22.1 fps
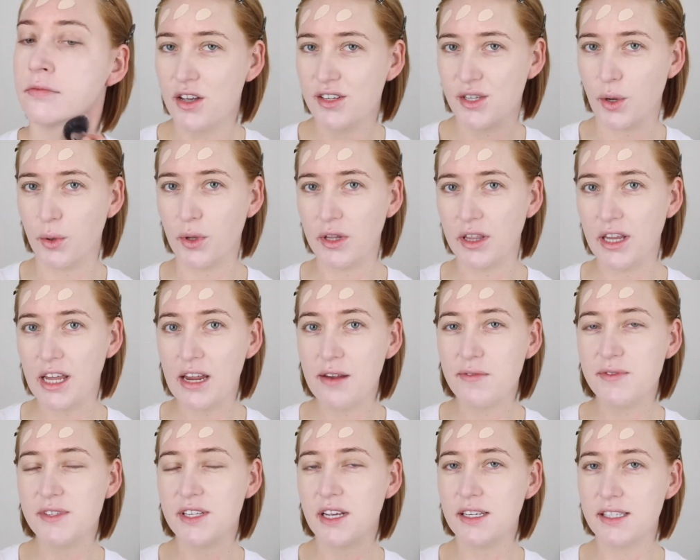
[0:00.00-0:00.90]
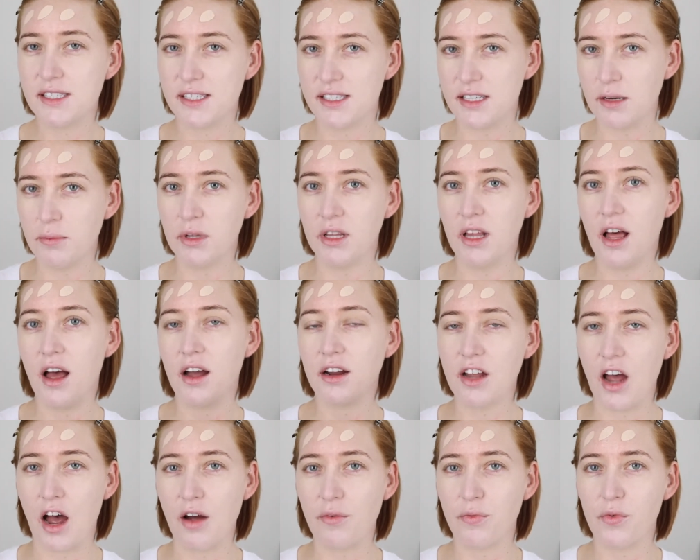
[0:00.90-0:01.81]
So it leaves a similar
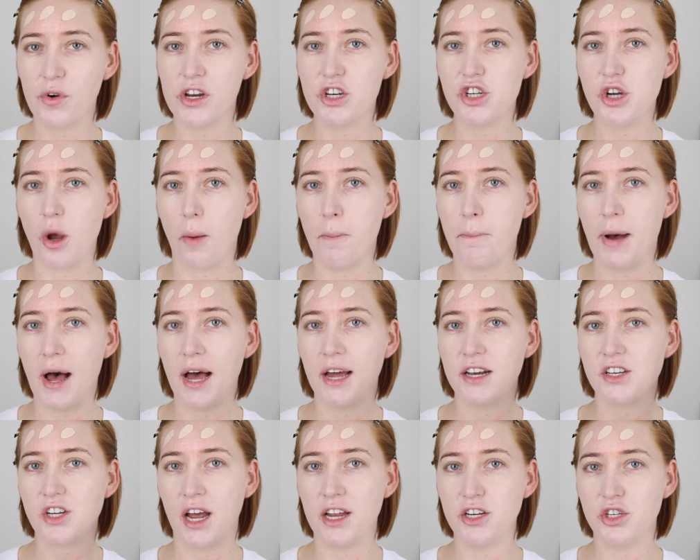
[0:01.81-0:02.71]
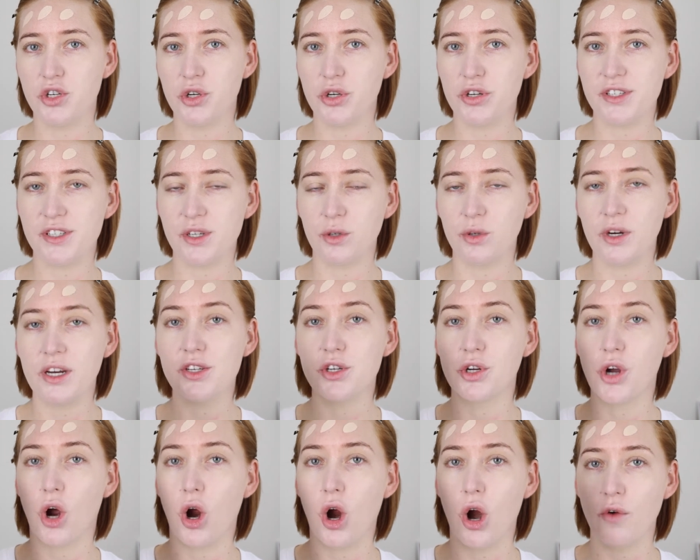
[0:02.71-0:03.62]
coverage, but I do still need
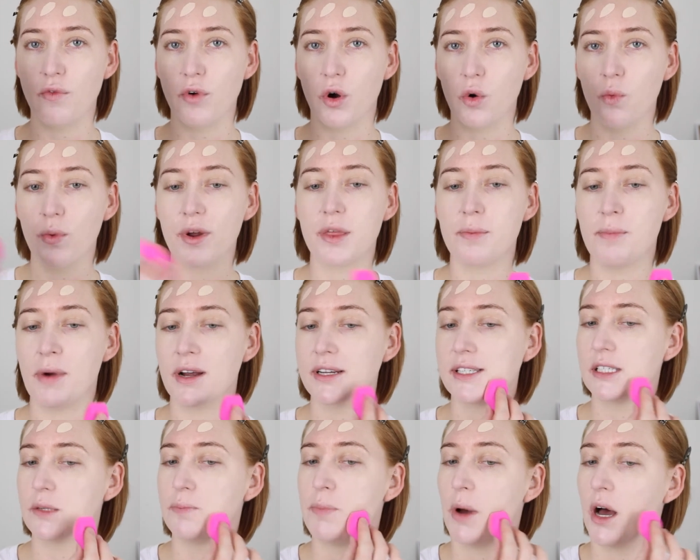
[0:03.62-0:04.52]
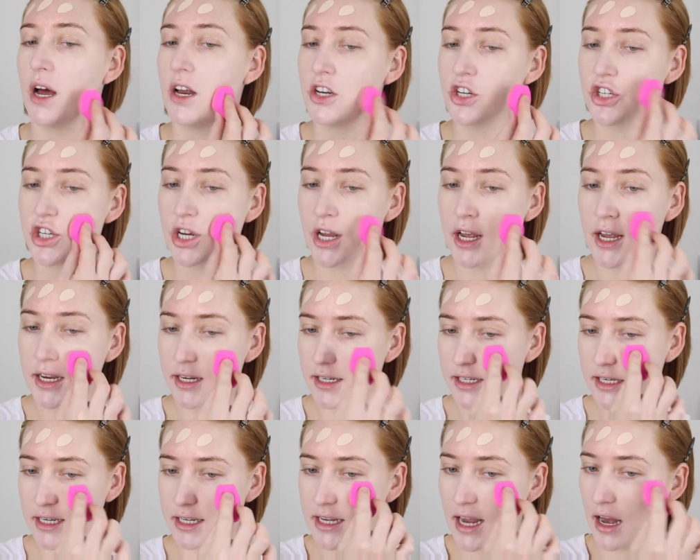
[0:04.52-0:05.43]
to go over it with my sponge
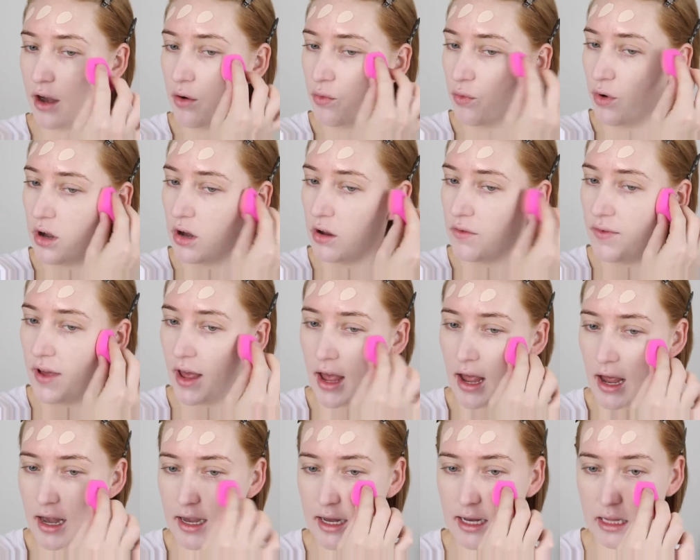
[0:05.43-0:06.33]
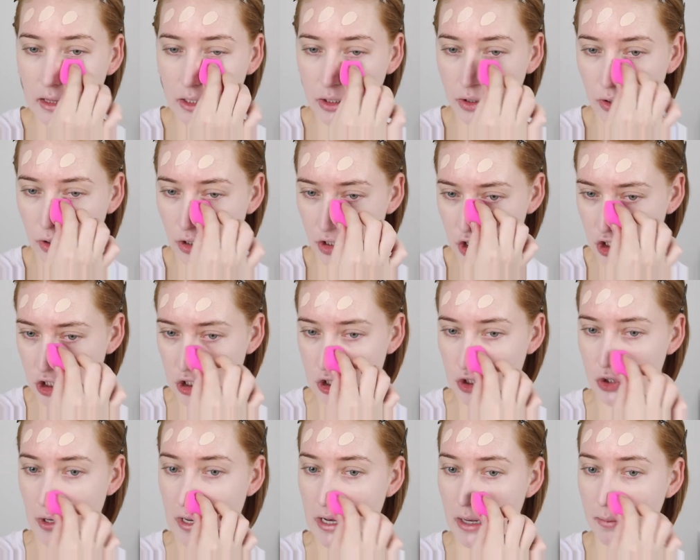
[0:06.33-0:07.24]
to get rid of any little
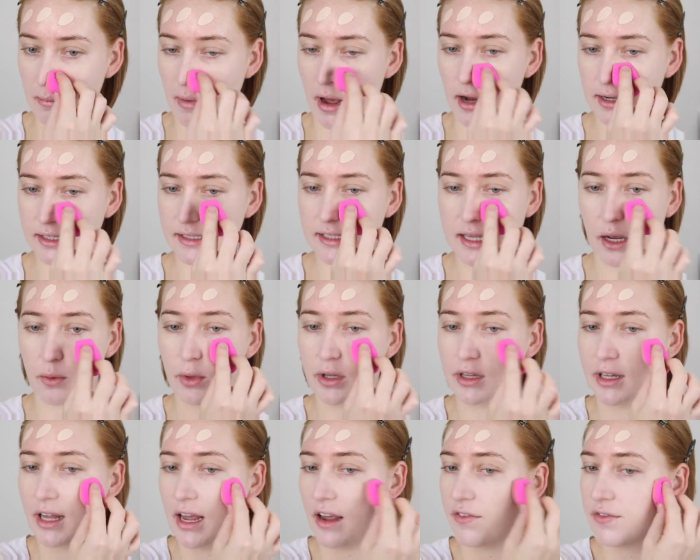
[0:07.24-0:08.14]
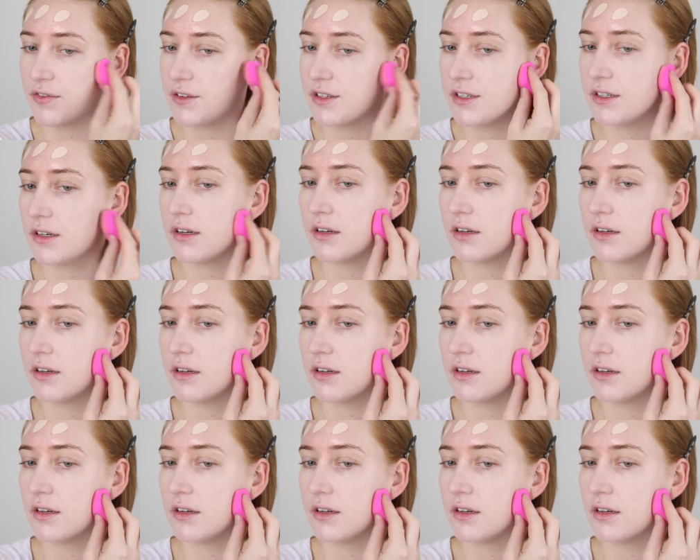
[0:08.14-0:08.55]
streak marks that were left.